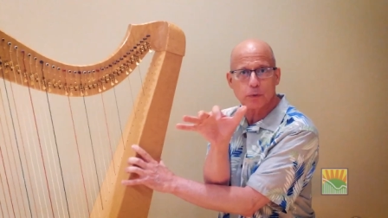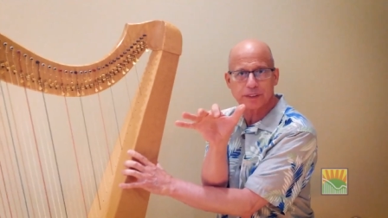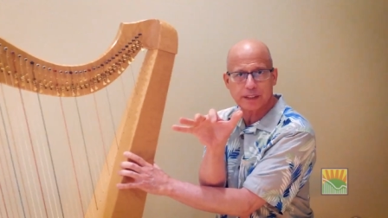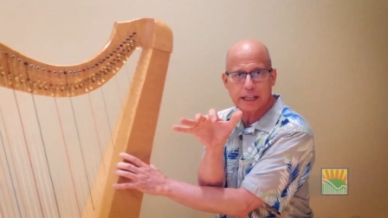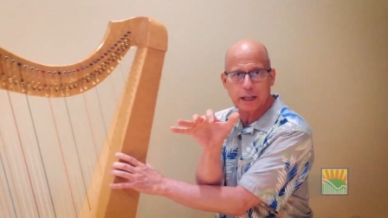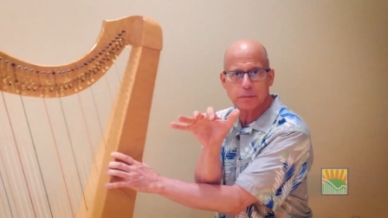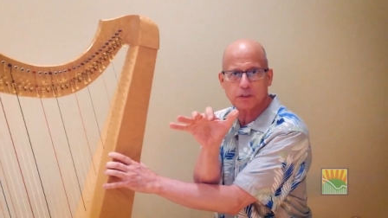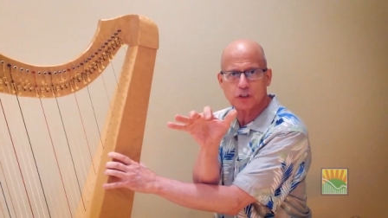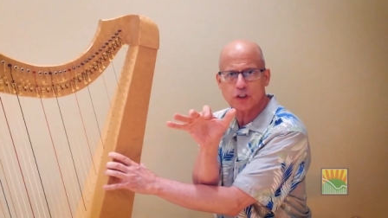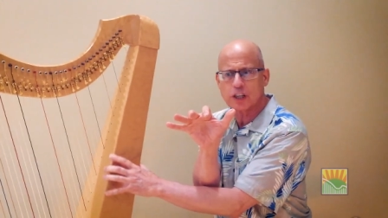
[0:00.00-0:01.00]
with the hand
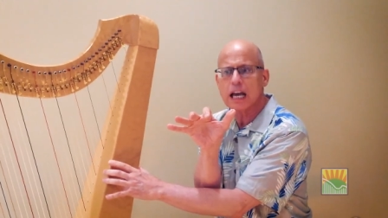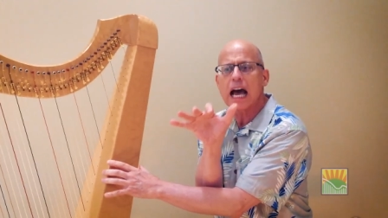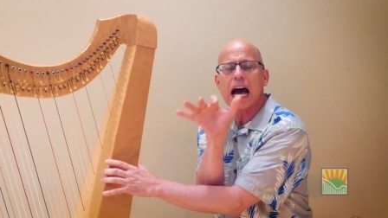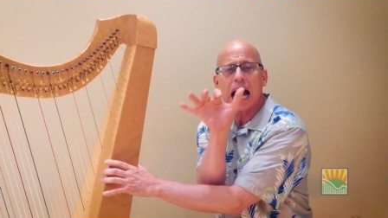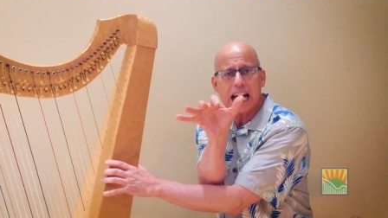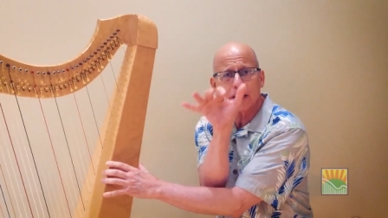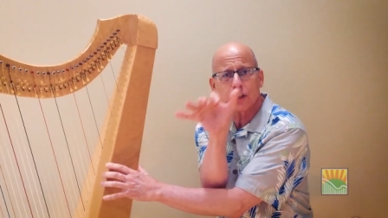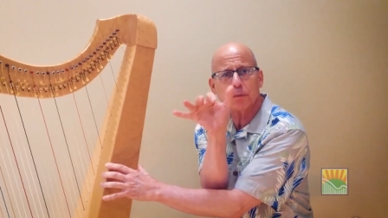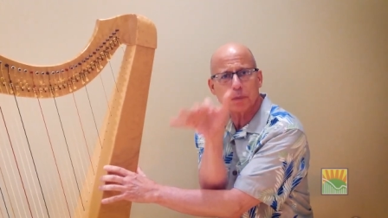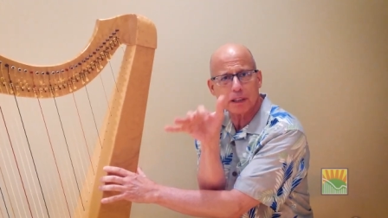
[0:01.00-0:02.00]
position. I
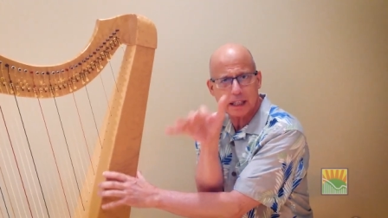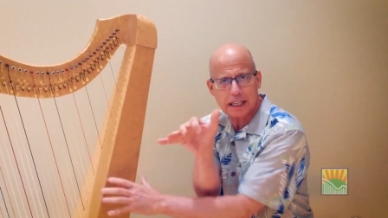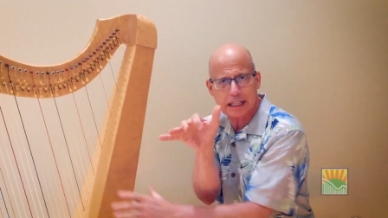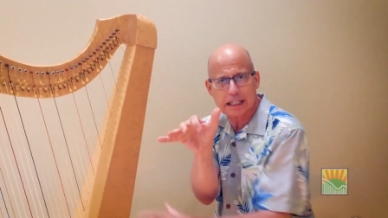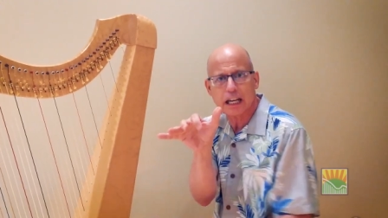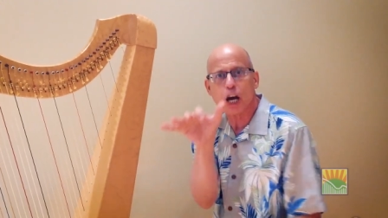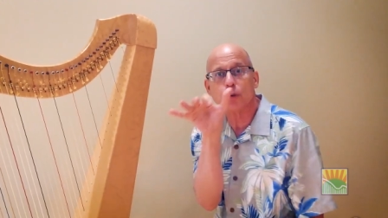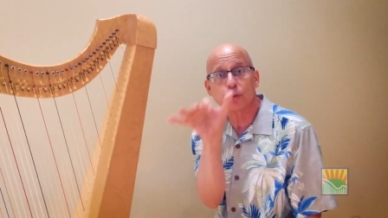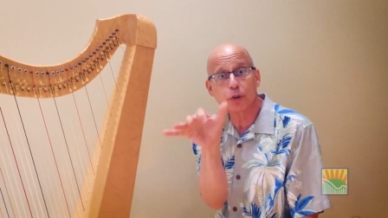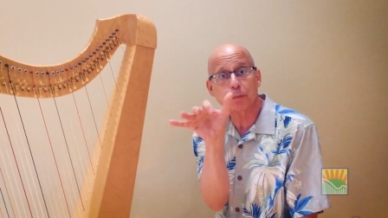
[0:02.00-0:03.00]
could play a
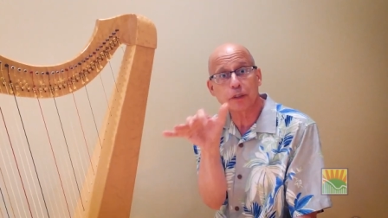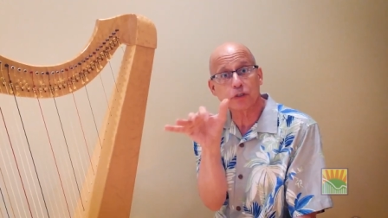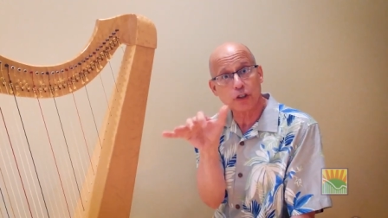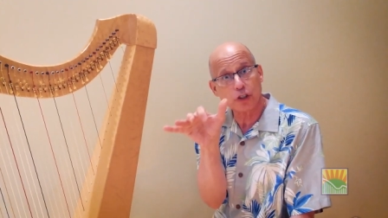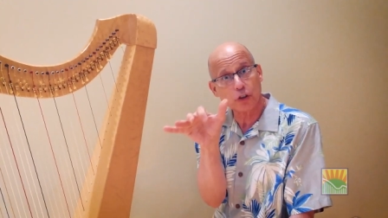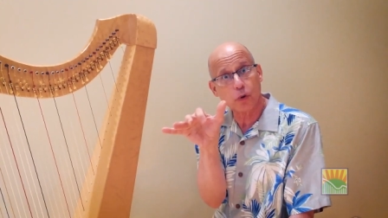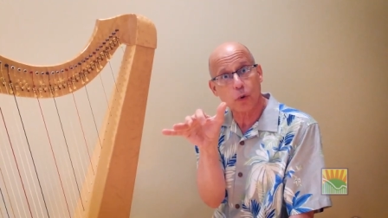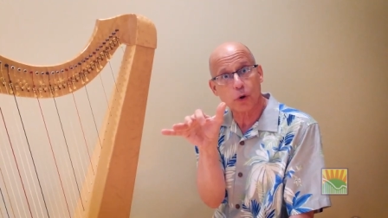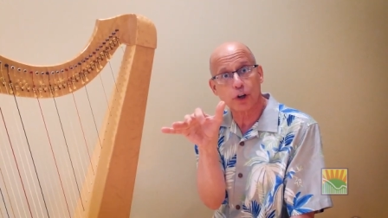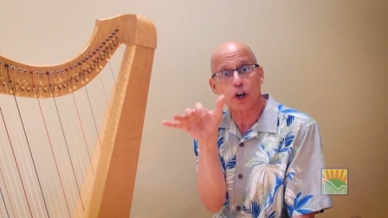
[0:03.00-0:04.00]
root position
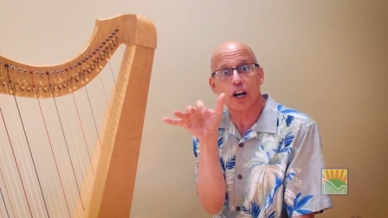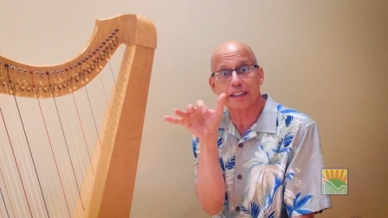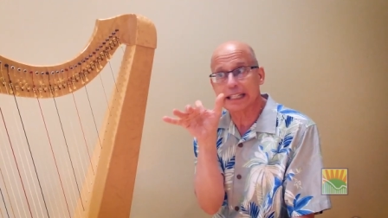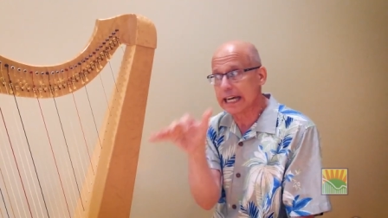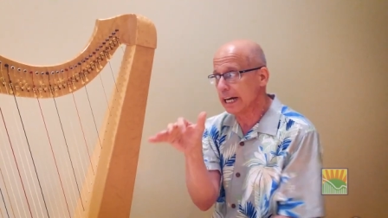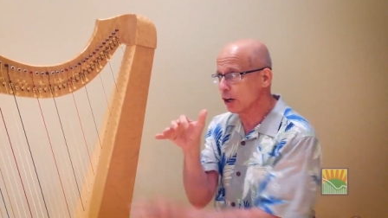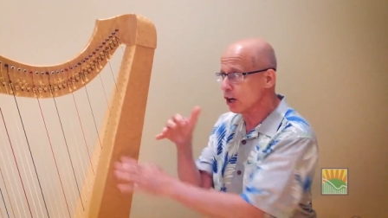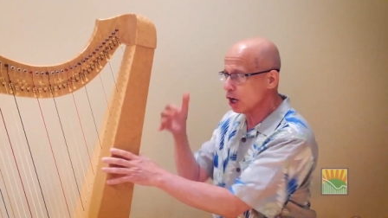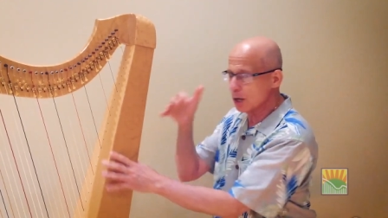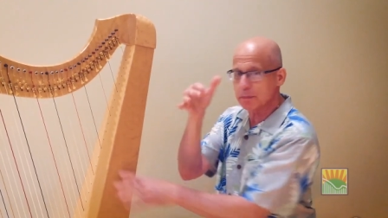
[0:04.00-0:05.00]
chord on the air
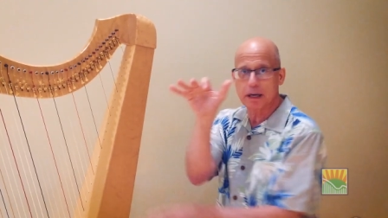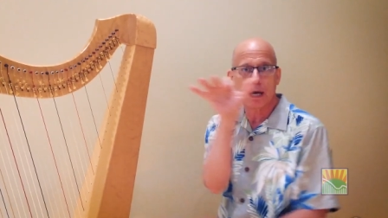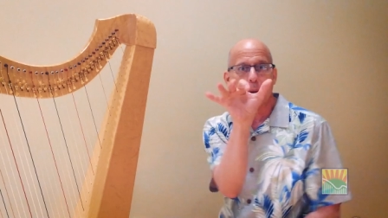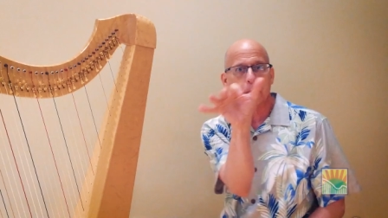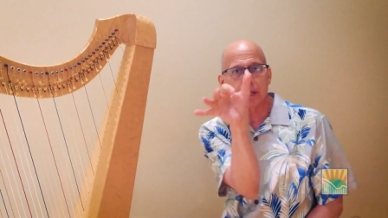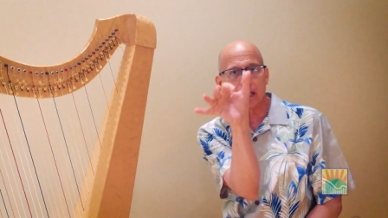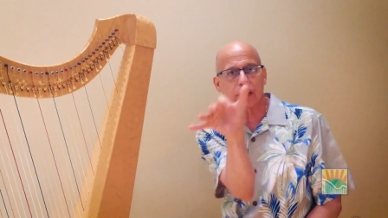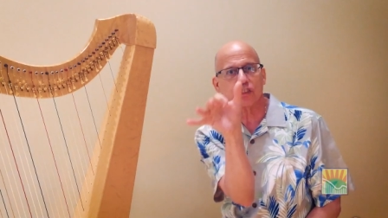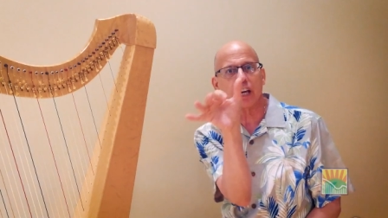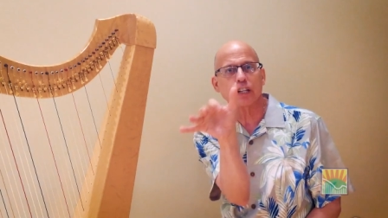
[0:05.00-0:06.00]
harp
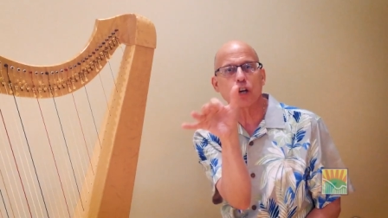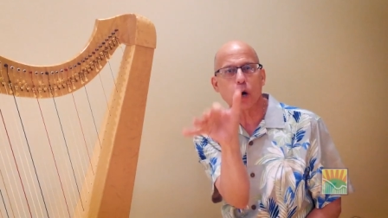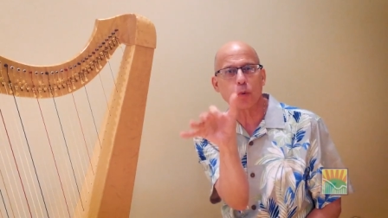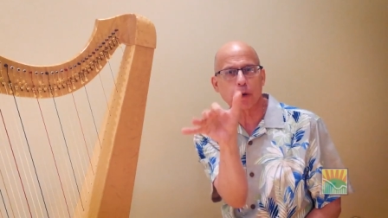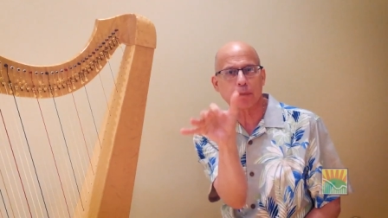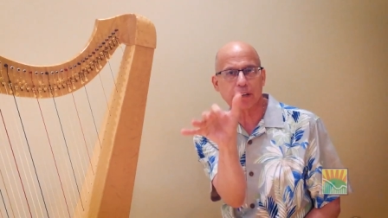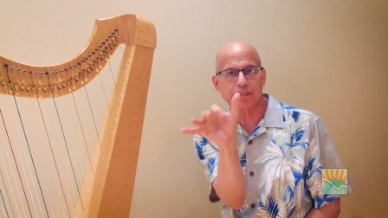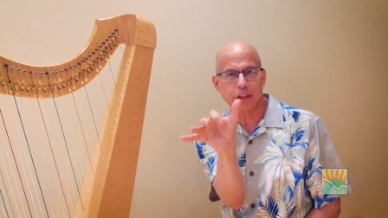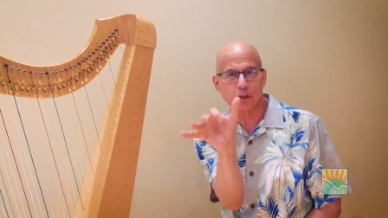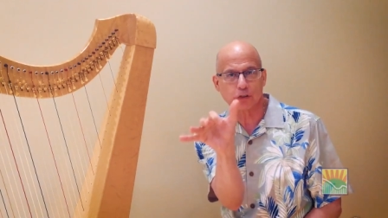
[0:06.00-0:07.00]
because I know where my
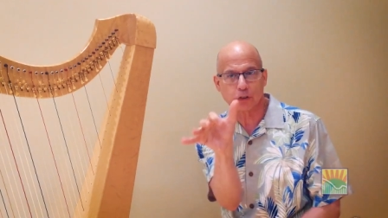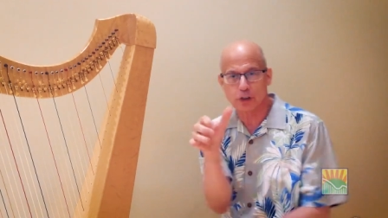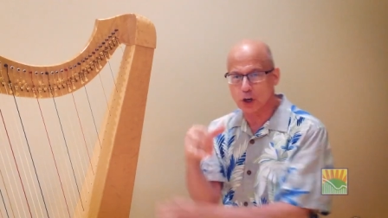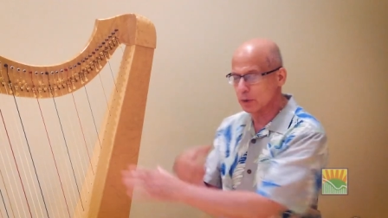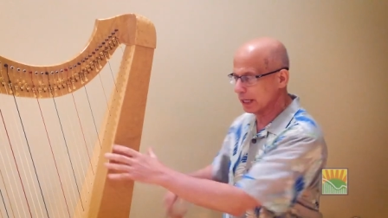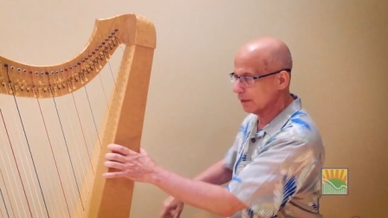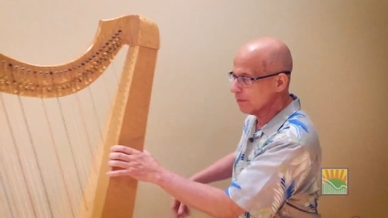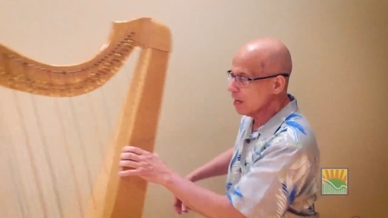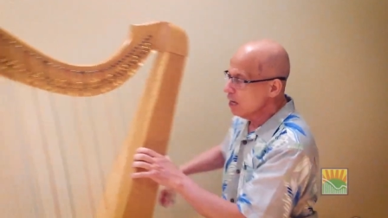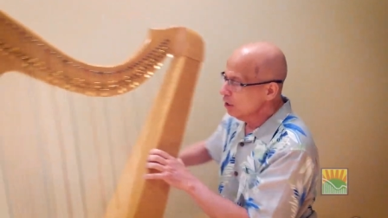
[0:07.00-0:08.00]
fingers are going.
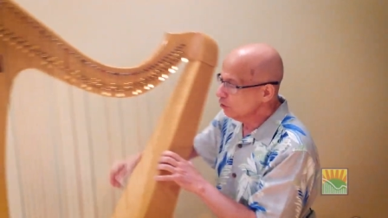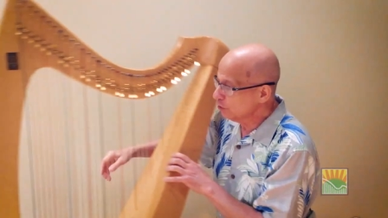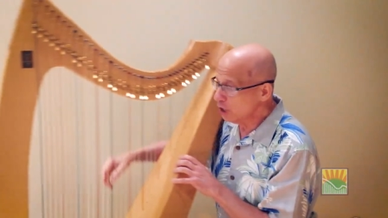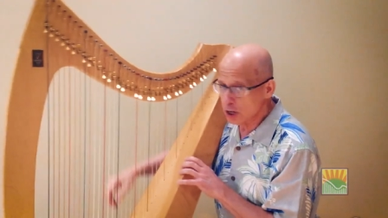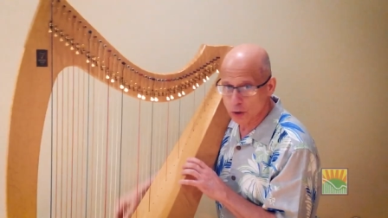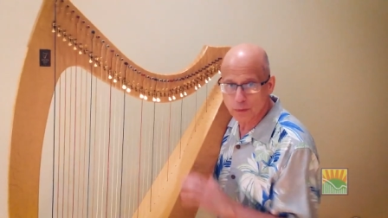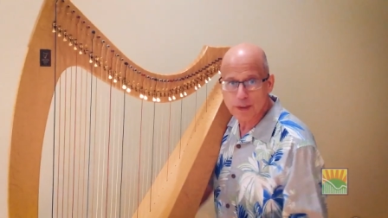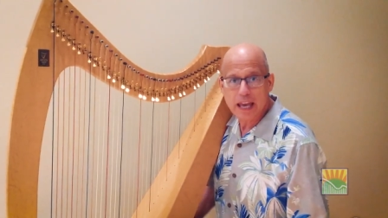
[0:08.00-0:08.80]
So